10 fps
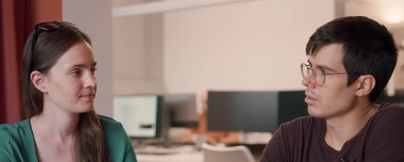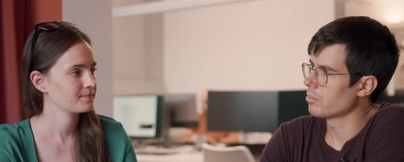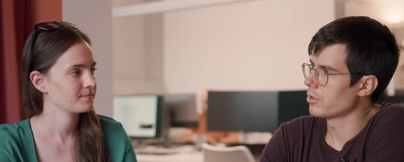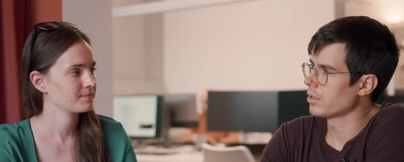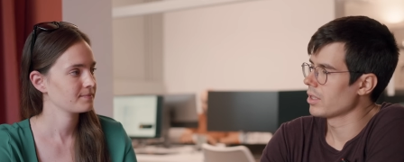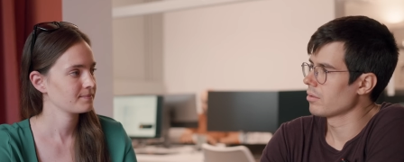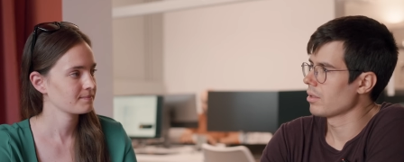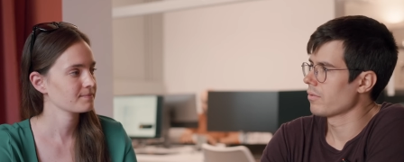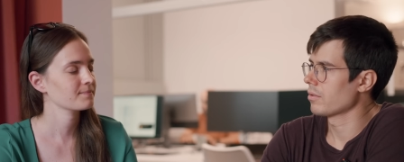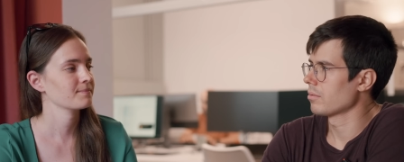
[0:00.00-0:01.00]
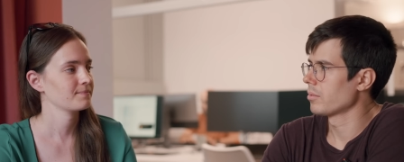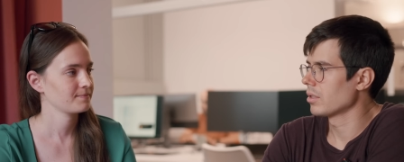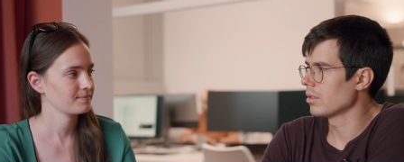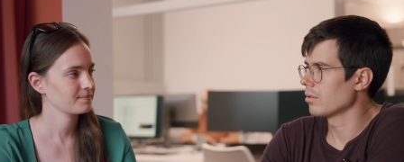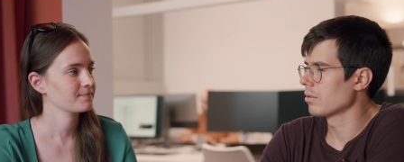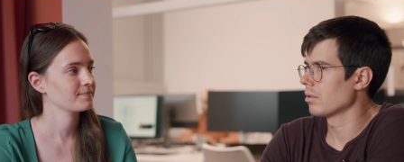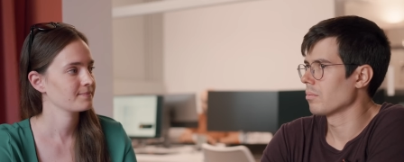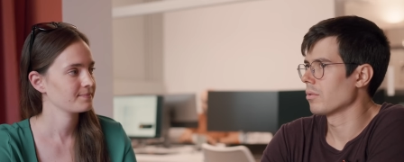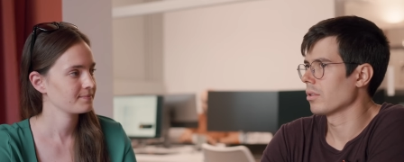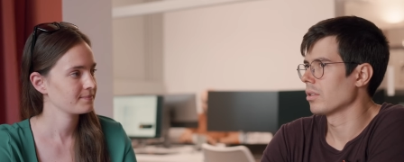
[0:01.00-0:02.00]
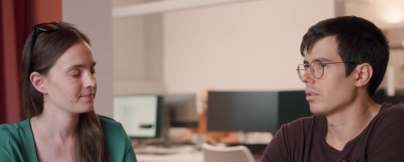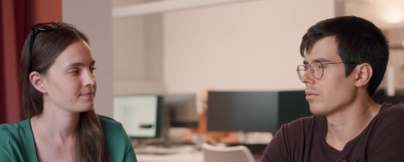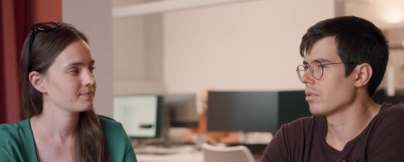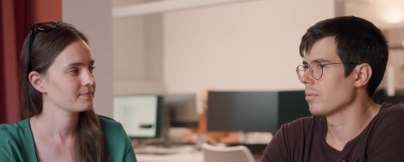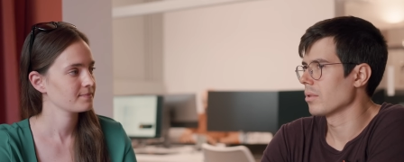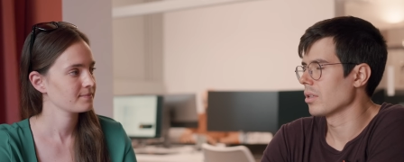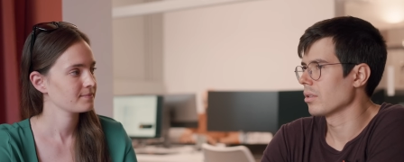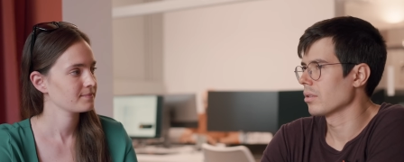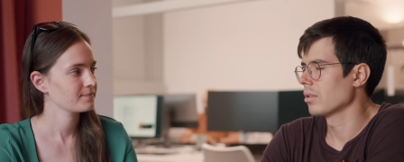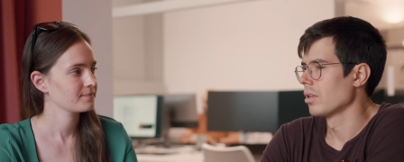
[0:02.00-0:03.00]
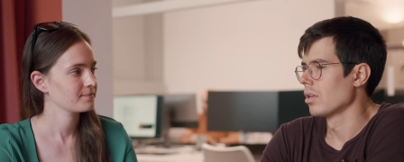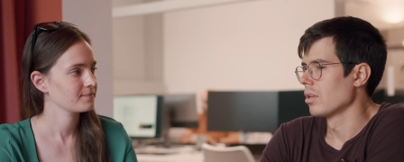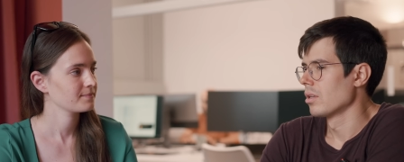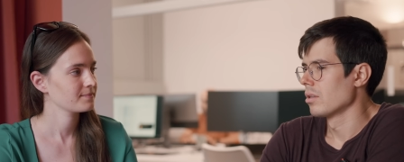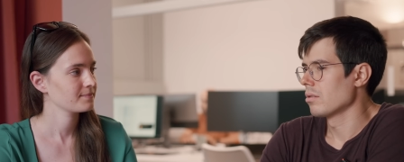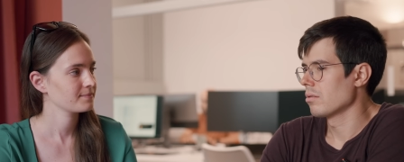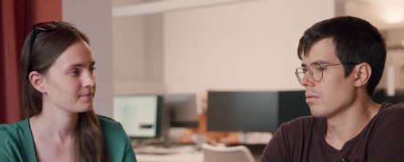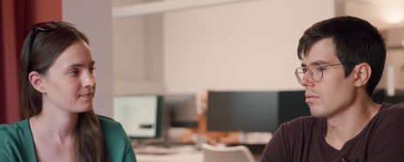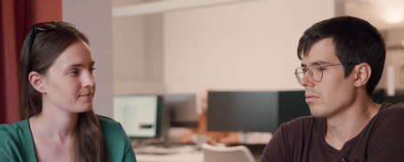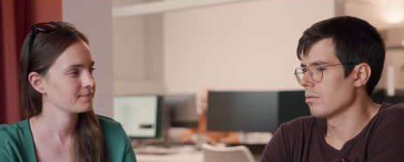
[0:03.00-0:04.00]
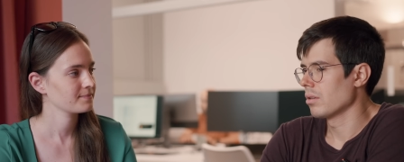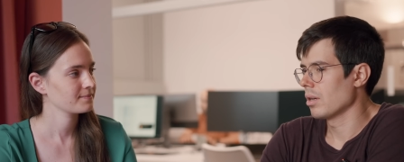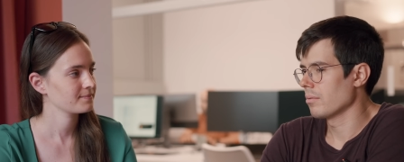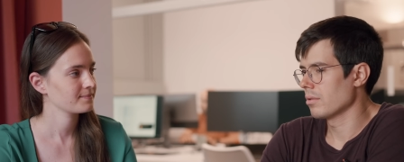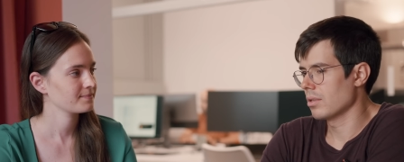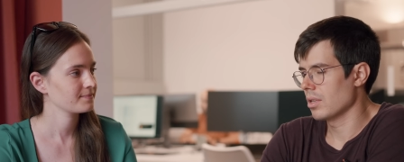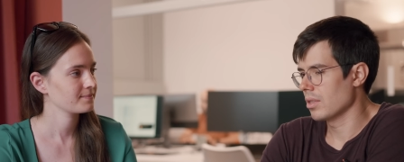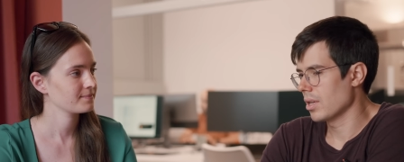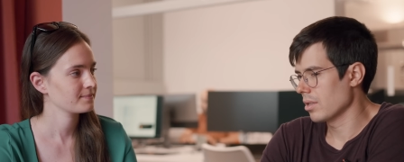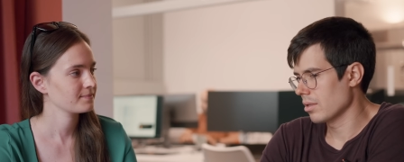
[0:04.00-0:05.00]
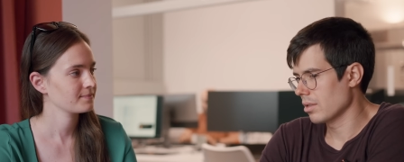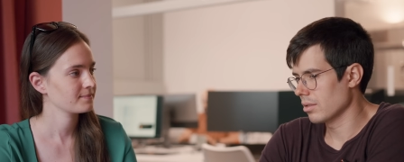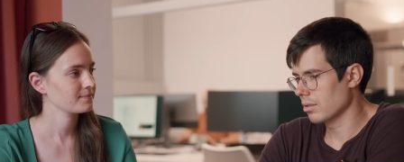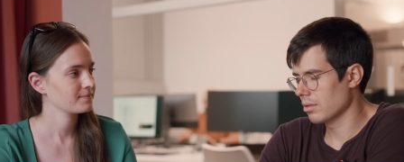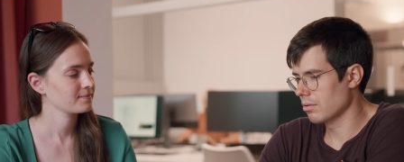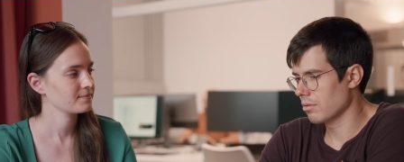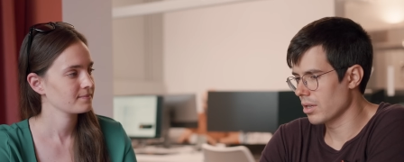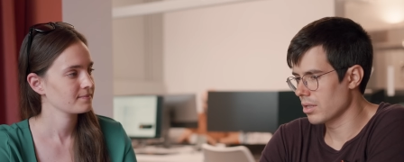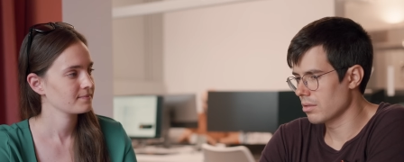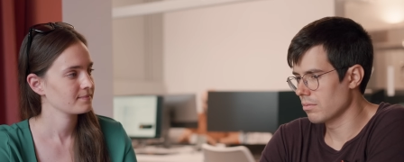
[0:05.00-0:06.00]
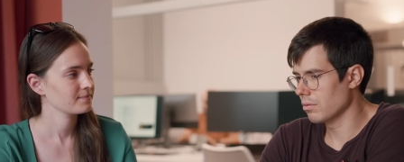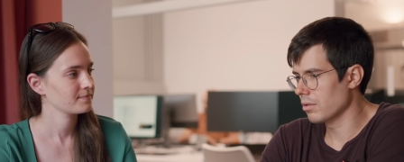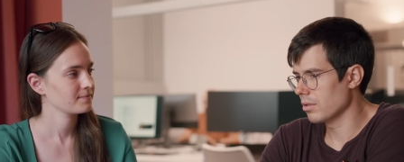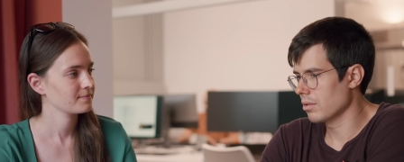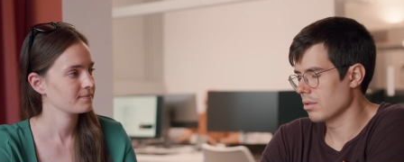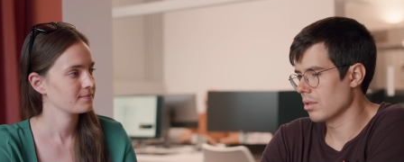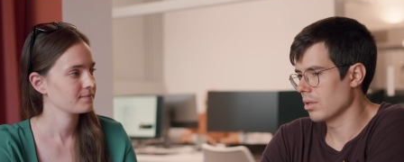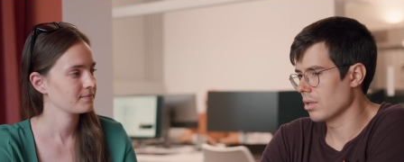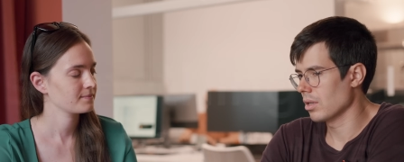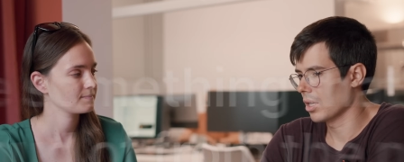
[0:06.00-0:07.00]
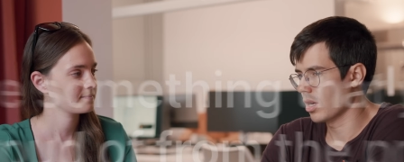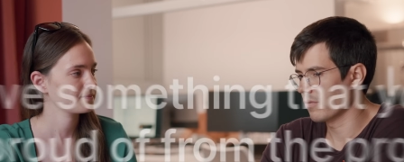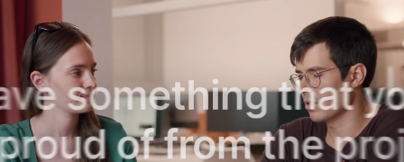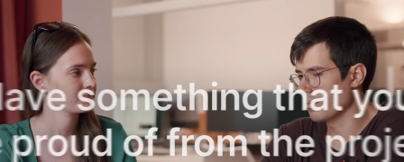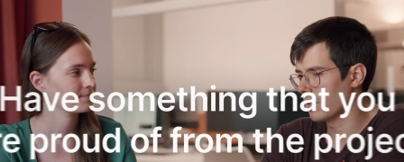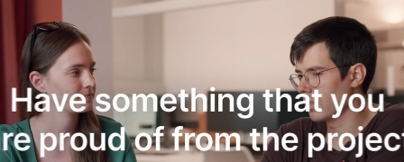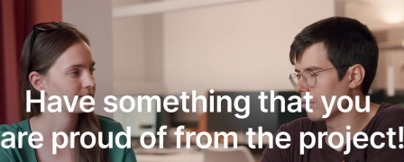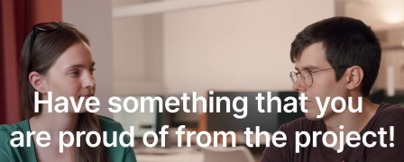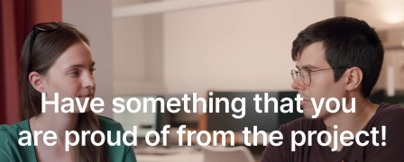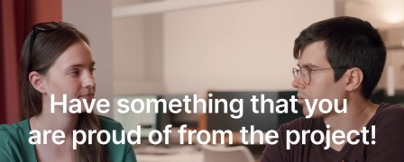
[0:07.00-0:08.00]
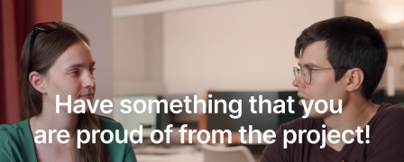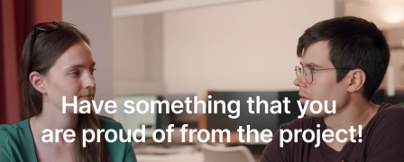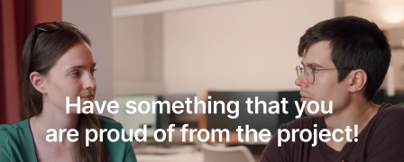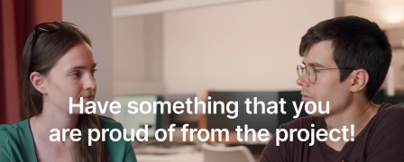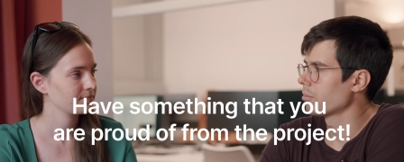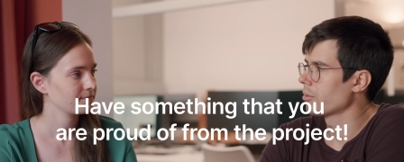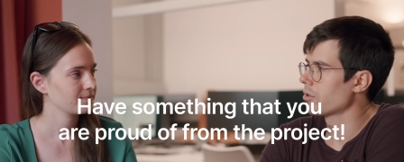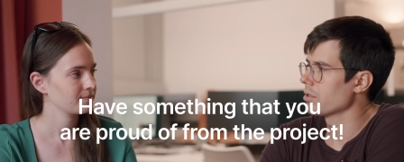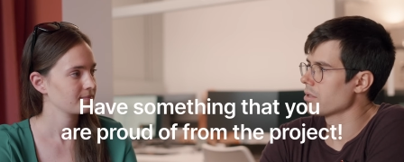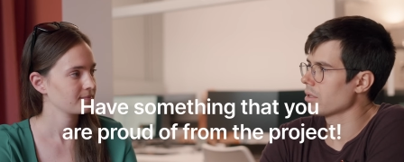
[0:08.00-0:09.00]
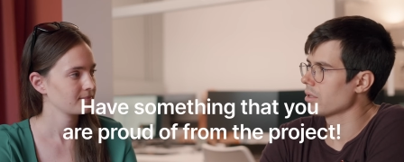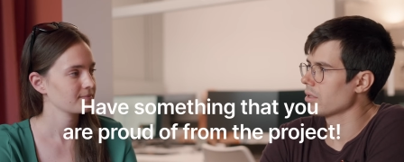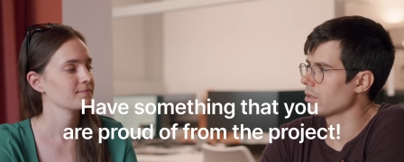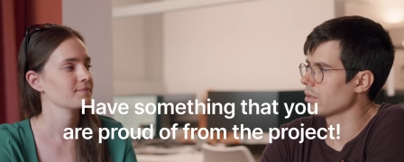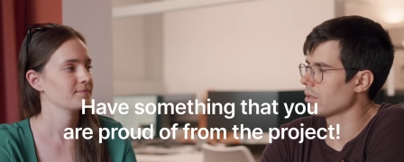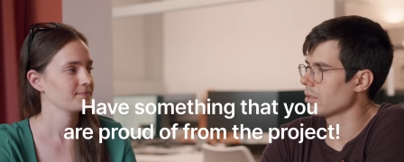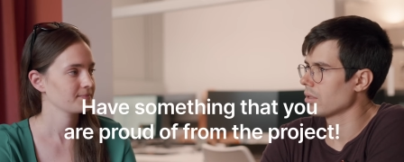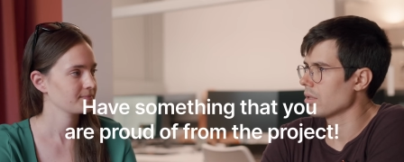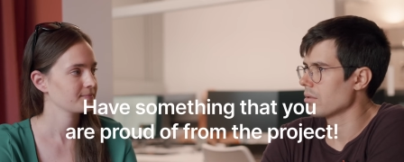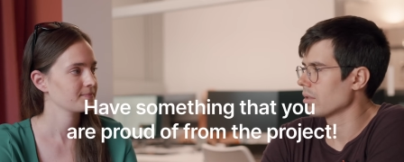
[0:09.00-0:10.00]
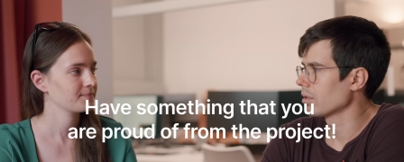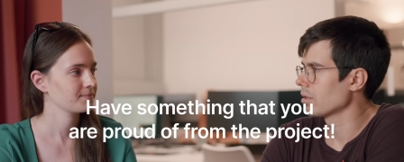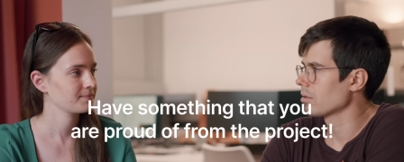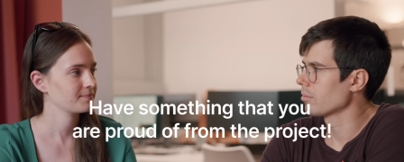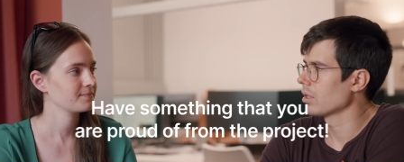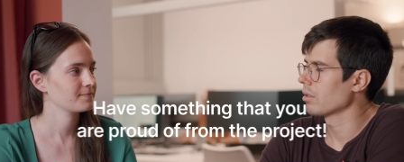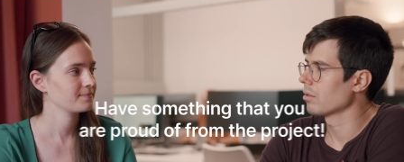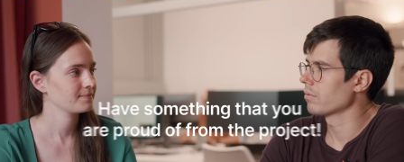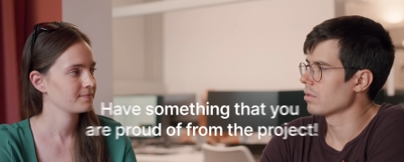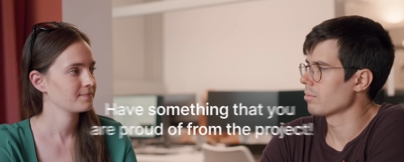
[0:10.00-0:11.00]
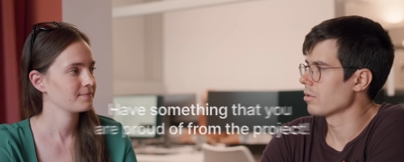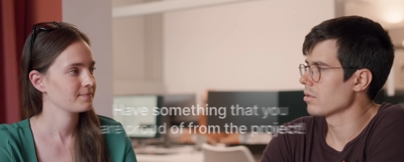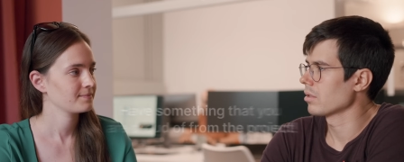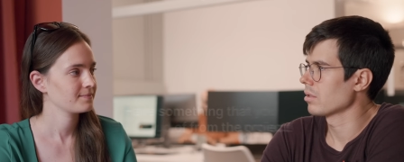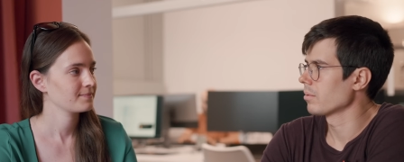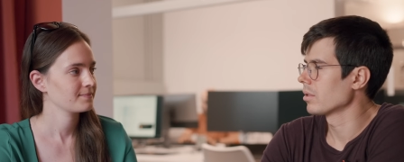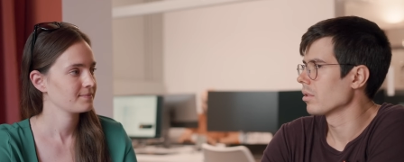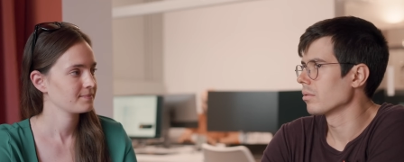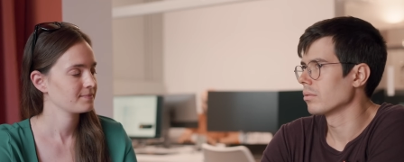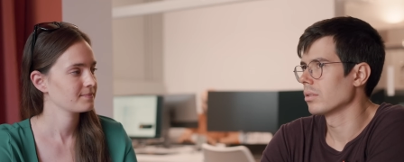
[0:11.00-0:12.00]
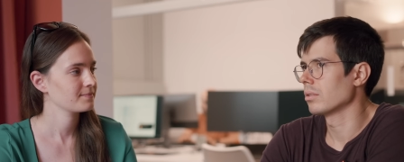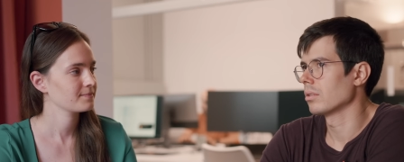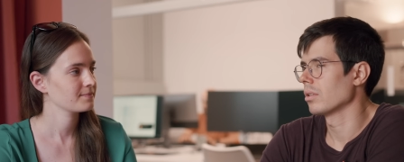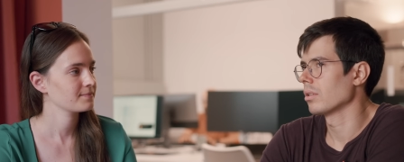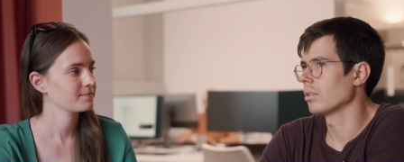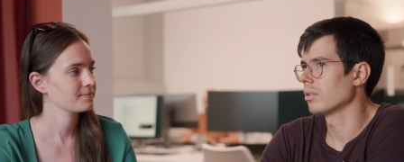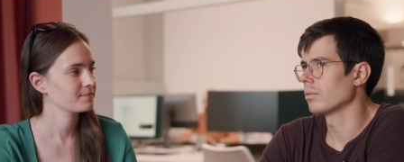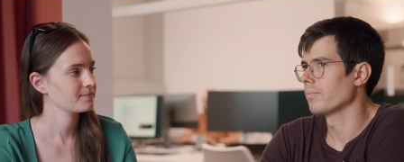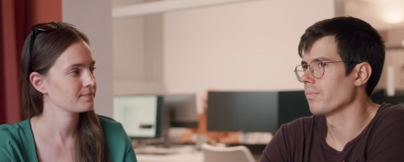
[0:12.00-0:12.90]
Speaker 1: to get burnt out after many years uh, working in the same thing. So I would say that and try to always uh, have something that you are proud of from a project and, and, that you can get something out of each project, even though it's uh,